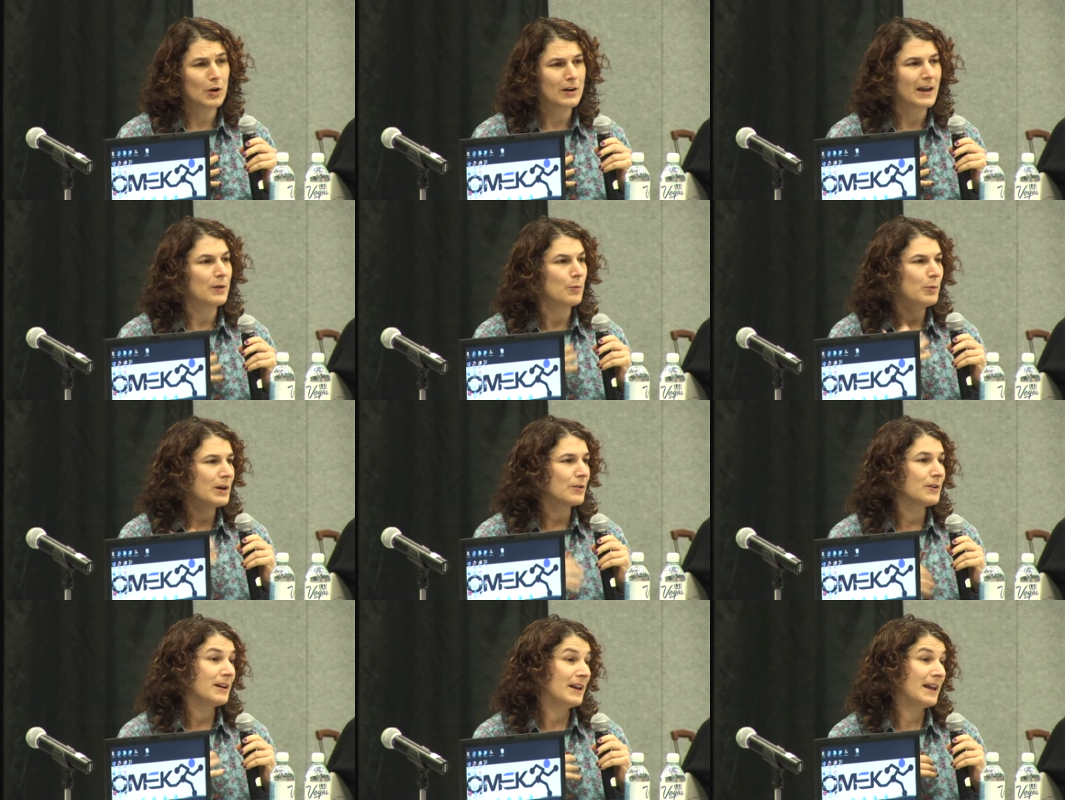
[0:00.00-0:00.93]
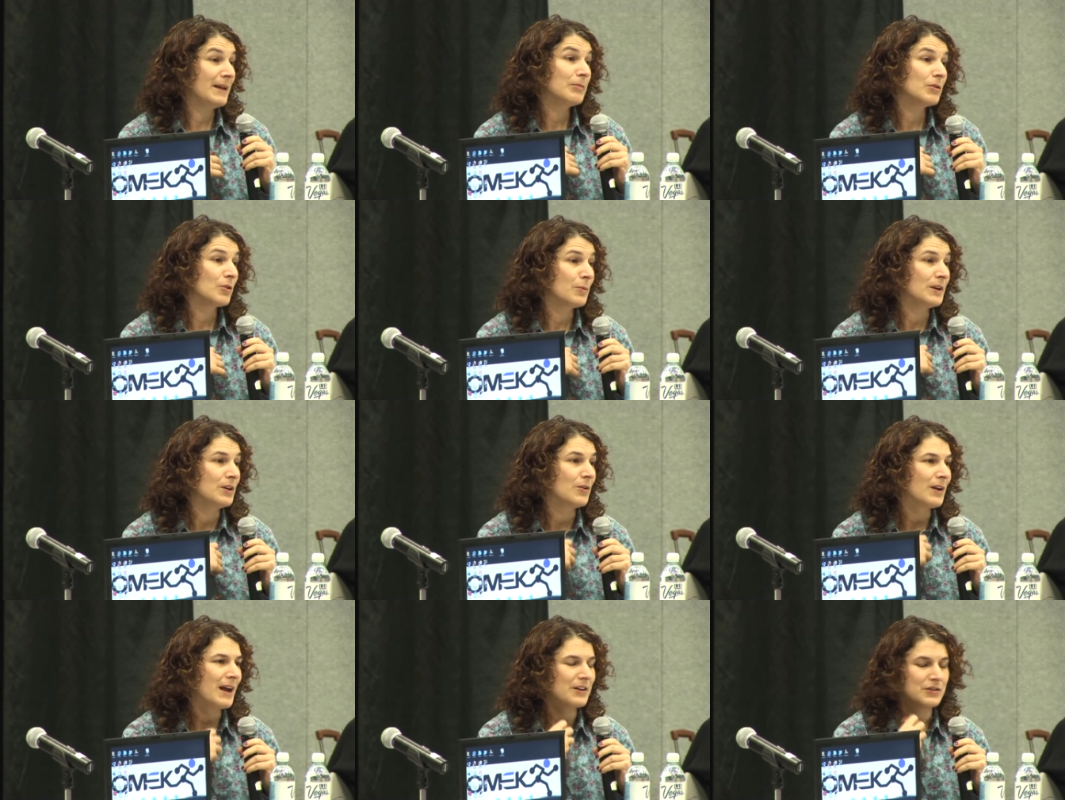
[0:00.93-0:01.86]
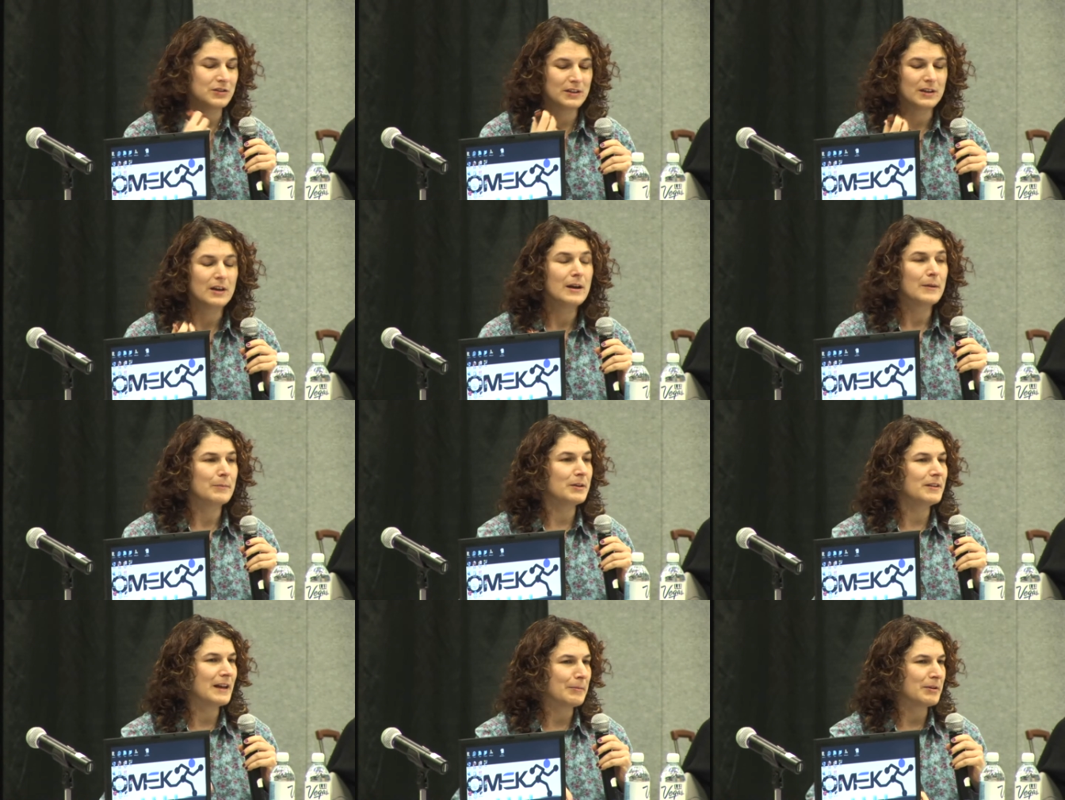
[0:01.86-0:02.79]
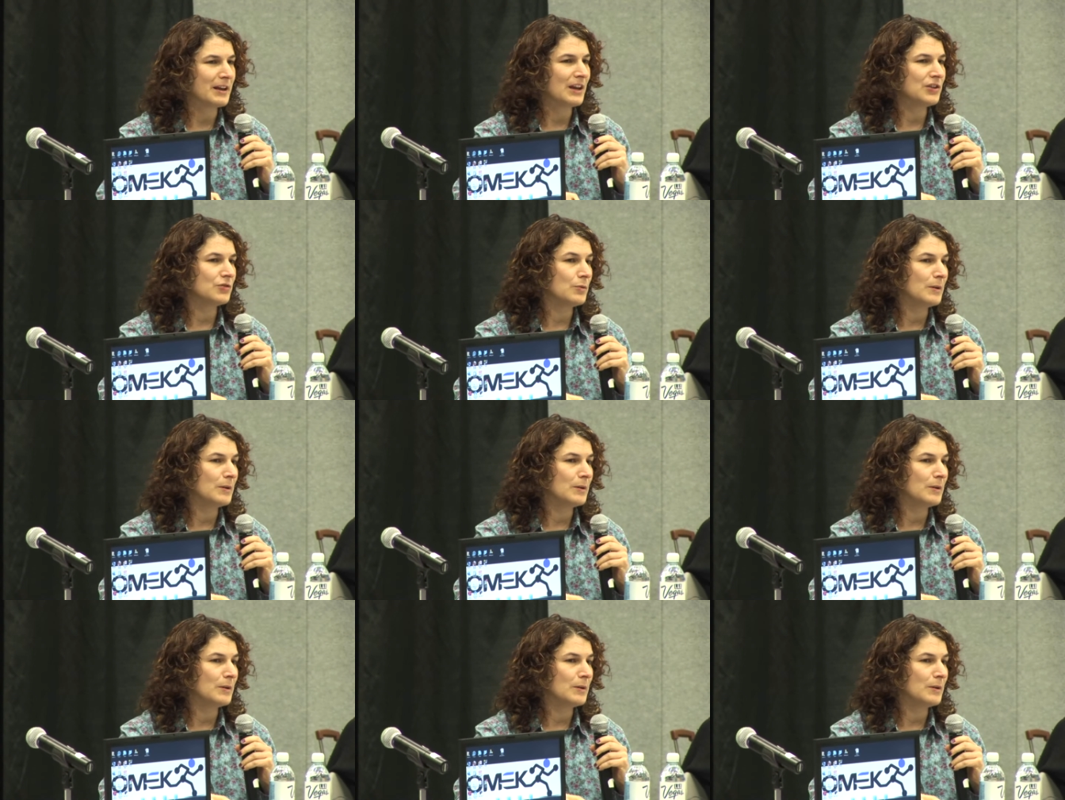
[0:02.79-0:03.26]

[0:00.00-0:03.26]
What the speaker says: again, we are an enabler. We don't actually build the application.